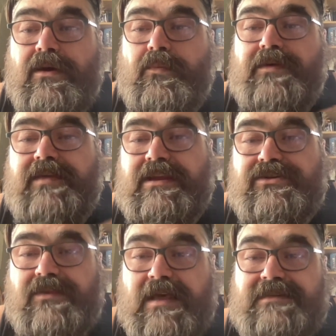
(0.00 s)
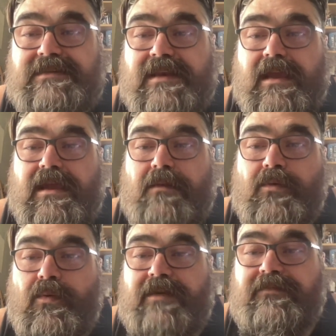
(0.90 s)
With each lesson, I come
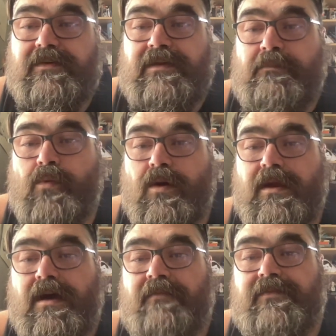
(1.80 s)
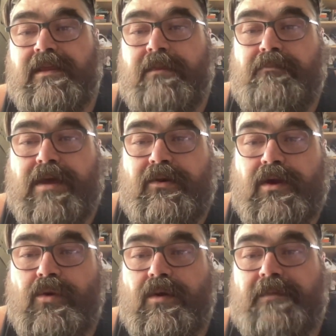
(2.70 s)
away feeling more confident, better
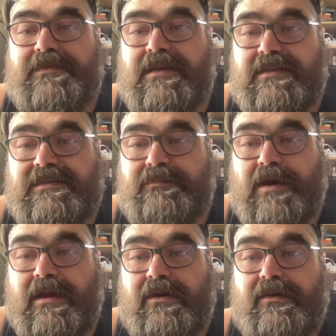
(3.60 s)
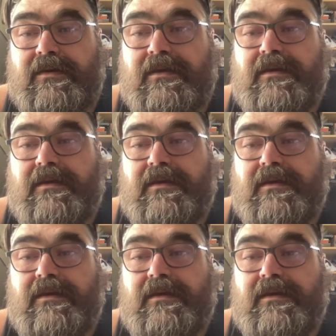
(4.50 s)
equipped, and inspired.